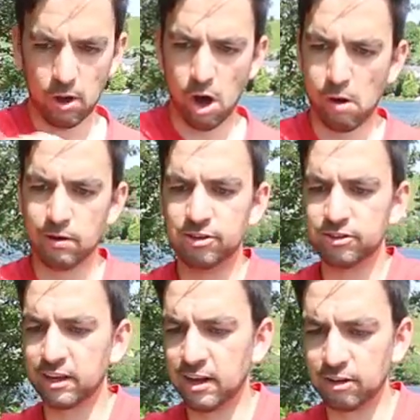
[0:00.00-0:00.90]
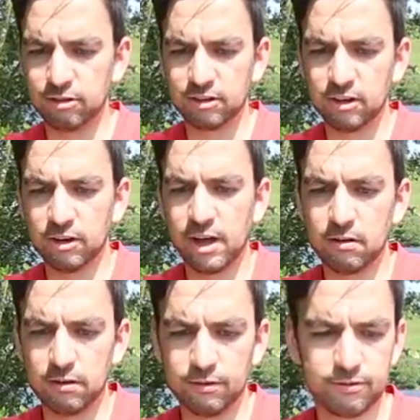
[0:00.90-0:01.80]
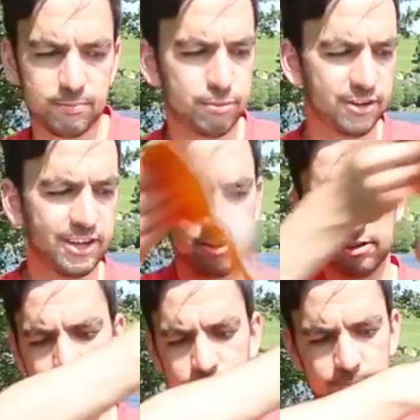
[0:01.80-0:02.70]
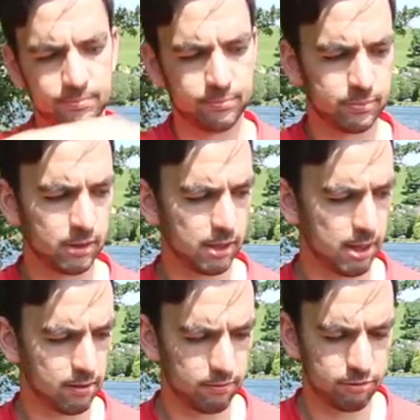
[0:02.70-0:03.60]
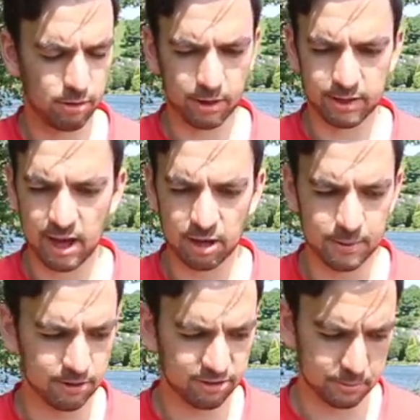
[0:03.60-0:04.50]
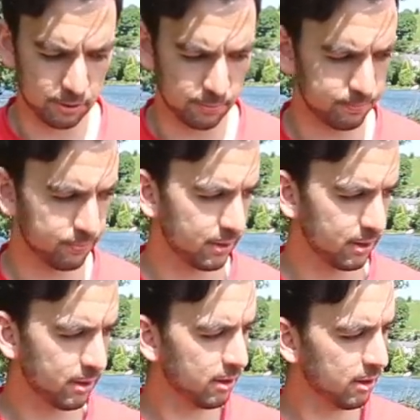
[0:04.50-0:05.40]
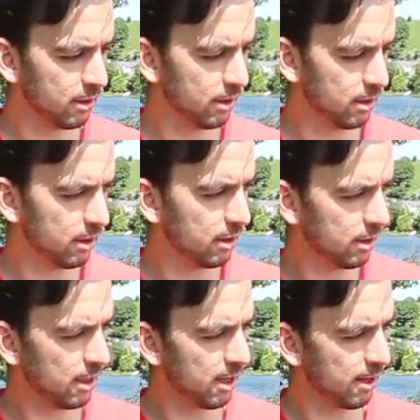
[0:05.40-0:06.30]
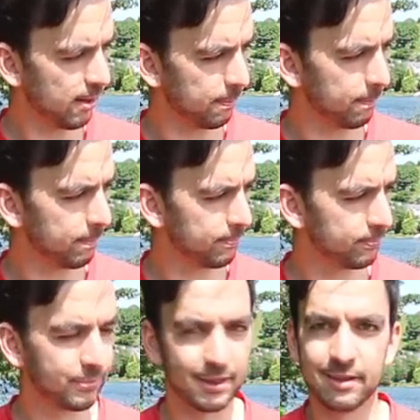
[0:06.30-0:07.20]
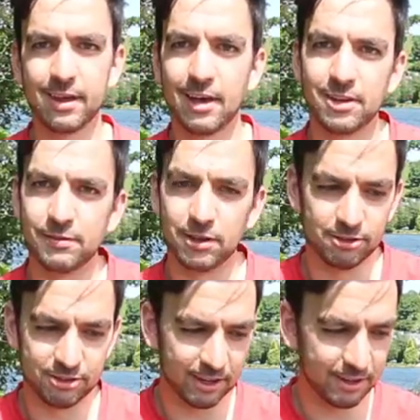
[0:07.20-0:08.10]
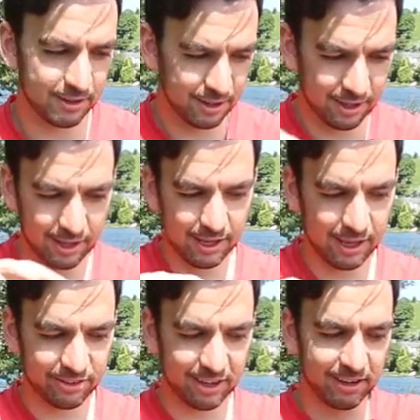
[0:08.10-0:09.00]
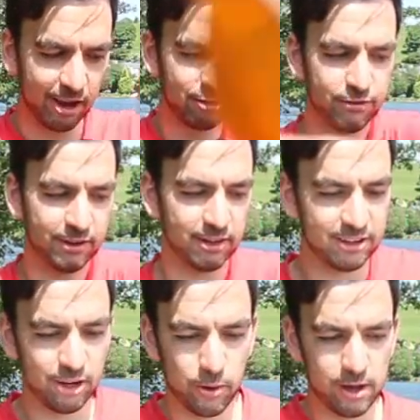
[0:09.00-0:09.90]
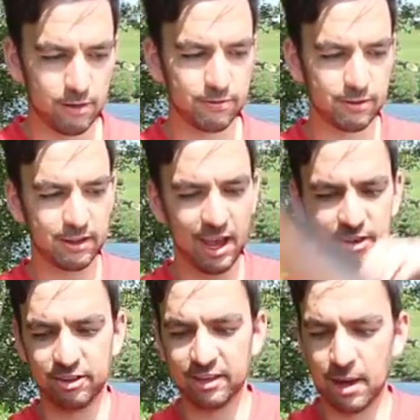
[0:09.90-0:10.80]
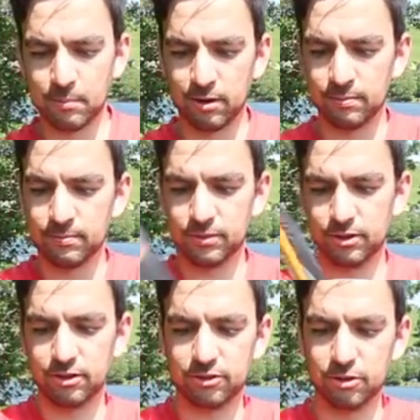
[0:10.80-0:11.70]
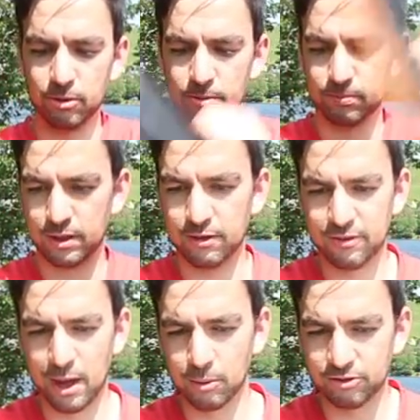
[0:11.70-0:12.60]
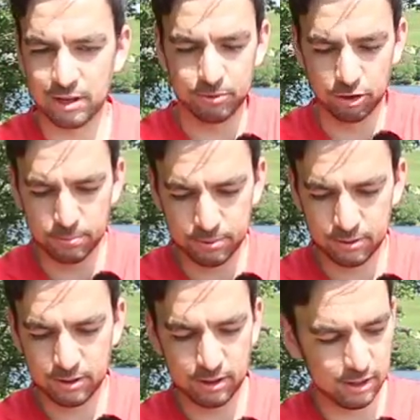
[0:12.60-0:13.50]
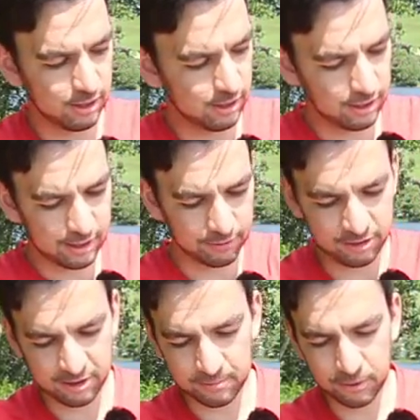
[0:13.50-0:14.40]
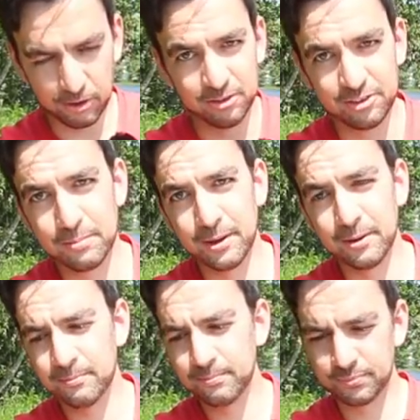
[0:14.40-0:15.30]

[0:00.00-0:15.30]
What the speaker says: or it's just like an extra little layer of protection from like the elements. But I've never used it. It's like an extra thing that's in the way of getting to your camera. So if that was zipped up, you'd have to unzip it